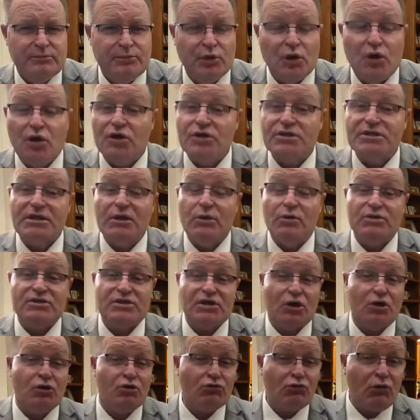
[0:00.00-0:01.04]
because there
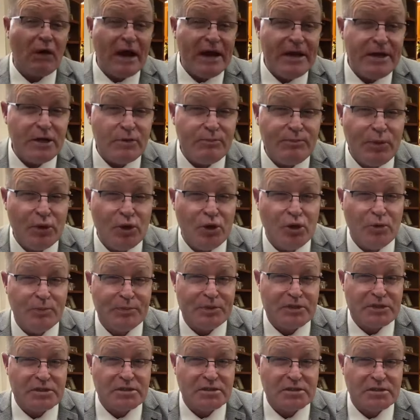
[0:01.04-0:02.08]
was a greater
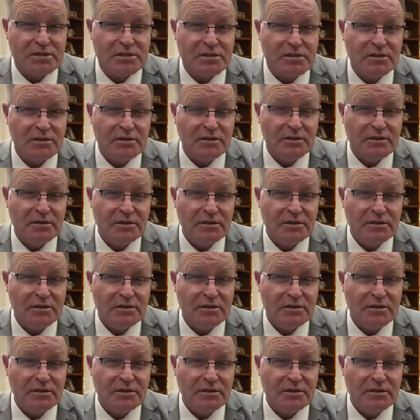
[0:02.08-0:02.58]
purpose